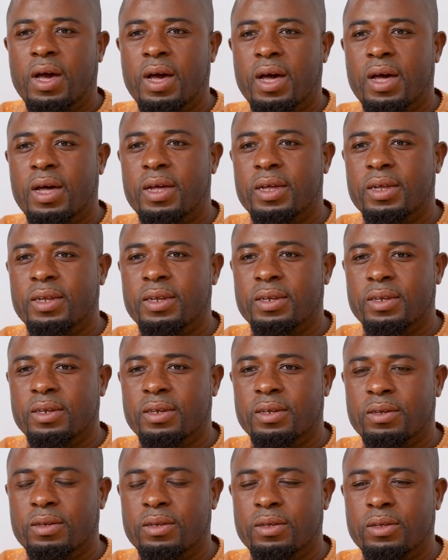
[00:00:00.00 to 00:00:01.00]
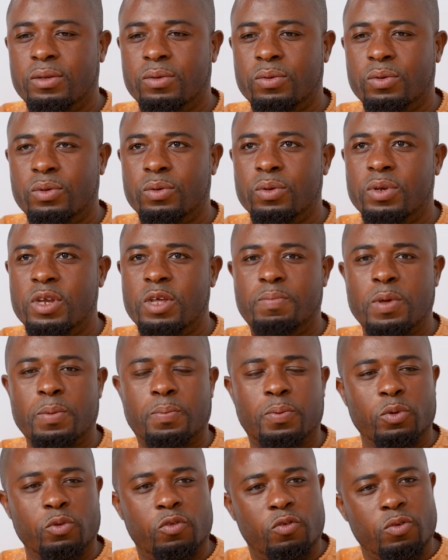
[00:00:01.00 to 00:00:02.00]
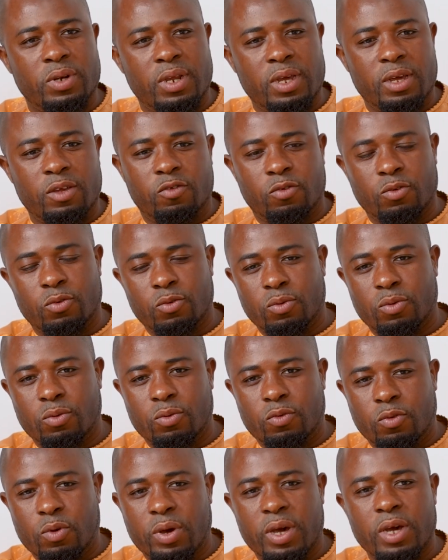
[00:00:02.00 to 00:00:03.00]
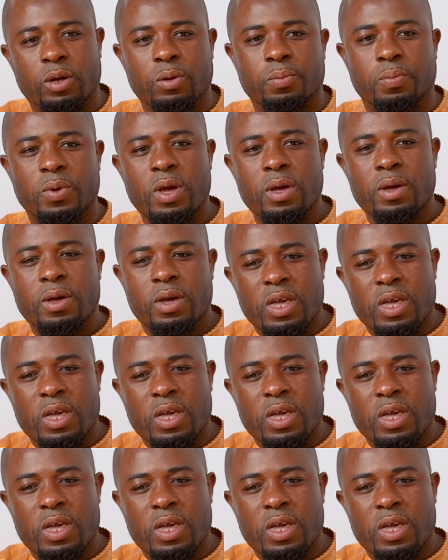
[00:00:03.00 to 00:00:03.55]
and you need people today to help